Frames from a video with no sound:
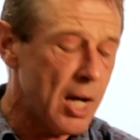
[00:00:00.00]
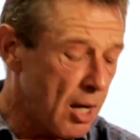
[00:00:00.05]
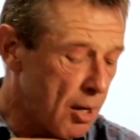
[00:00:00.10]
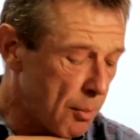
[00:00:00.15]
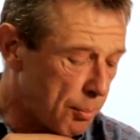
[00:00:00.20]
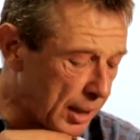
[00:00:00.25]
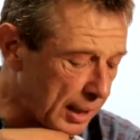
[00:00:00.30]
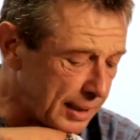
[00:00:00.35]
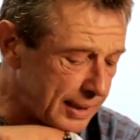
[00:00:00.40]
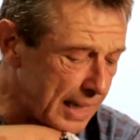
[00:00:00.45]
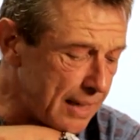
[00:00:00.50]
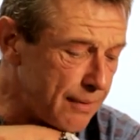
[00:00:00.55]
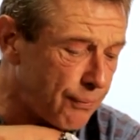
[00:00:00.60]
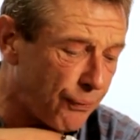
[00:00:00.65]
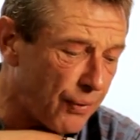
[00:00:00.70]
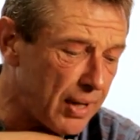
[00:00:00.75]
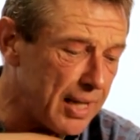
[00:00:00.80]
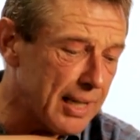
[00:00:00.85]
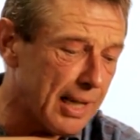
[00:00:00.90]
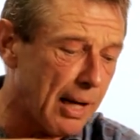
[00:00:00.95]
But I did
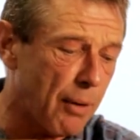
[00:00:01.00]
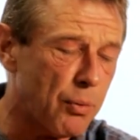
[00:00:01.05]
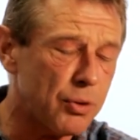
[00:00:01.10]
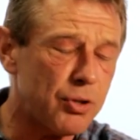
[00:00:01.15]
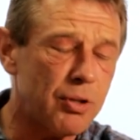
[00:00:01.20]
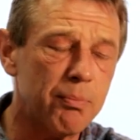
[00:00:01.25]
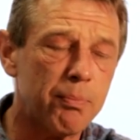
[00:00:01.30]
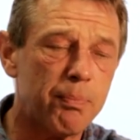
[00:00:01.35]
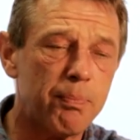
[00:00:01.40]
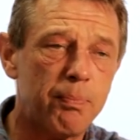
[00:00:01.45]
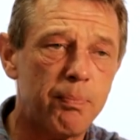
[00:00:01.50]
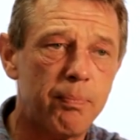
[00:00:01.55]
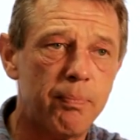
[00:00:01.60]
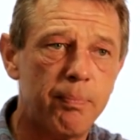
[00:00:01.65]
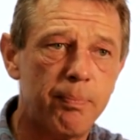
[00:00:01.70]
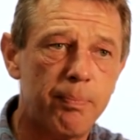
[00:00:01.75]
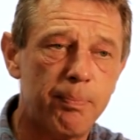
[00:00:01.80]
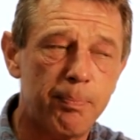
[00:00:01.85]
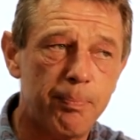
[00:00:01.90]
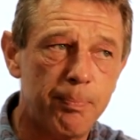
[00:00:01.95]
feel I wasn't
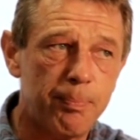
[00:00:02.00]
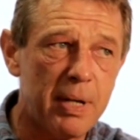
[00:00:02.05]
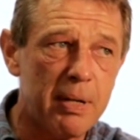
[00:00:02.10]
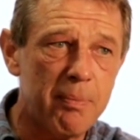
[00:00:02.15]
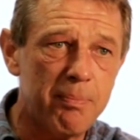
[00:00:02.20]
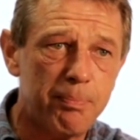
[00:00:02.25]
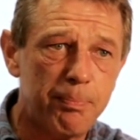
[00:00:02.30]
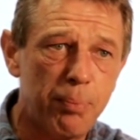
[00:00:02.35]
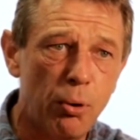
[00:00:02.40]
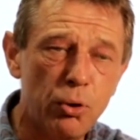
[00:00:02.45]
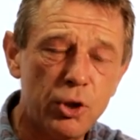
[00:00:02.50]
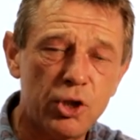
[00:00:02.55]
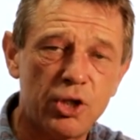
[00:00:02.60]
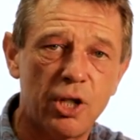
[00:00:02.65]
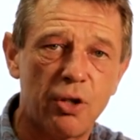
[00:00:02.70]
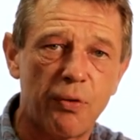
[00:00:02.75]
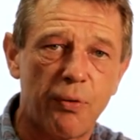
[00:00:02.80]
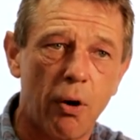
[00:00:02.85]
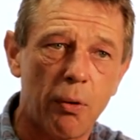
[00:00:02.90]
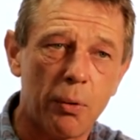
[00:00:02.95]
being pushed
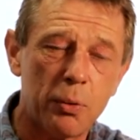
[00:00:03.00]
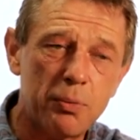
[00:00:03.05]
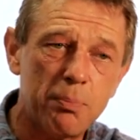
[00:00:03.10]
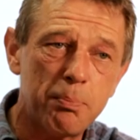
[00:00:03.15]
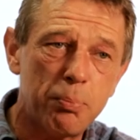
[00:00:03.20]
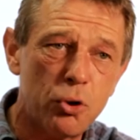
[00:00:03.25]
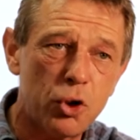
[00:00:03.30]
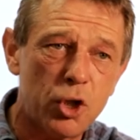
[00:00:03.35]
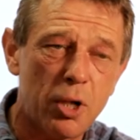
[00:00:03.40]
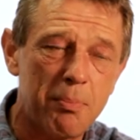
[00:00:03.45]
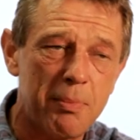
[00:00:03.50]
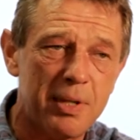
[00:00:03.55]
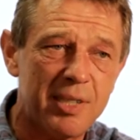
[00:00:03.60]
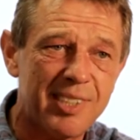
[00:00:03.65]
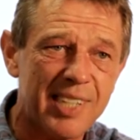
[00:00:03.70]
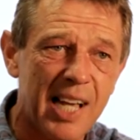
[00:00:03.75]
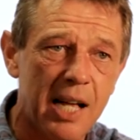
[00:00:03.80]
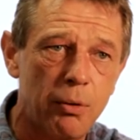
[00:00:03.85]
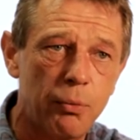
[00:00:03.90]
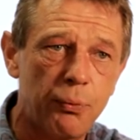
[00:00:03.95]
enough, or I wasn't pushing
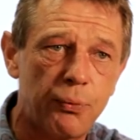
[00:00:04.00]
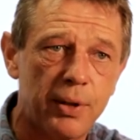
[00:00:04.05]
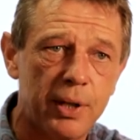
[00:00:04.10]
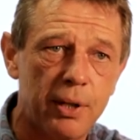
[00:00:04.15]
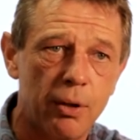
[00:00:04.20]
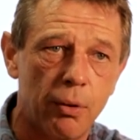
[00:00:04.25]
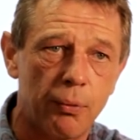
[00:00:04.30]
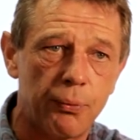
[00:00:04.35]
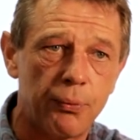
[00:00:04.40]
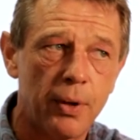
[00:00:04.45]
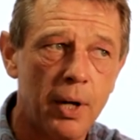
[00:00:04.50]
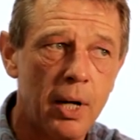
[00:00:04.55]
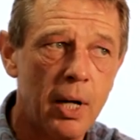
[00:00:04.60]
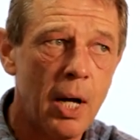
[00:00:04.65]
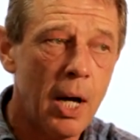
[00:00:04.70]
myself enough.